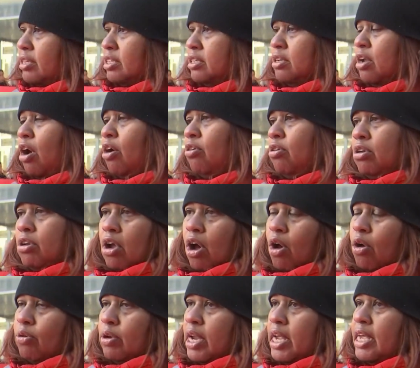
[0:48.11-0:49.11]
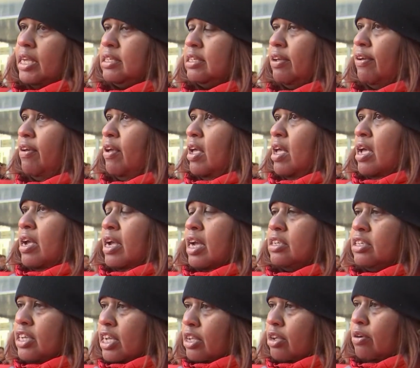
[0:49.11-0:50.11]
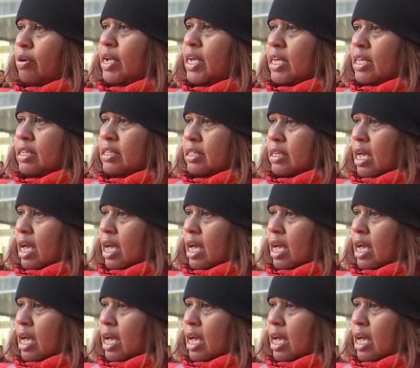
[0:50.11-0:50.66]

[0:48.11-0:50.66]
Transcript: Blue's son is a sophomore in the writing program.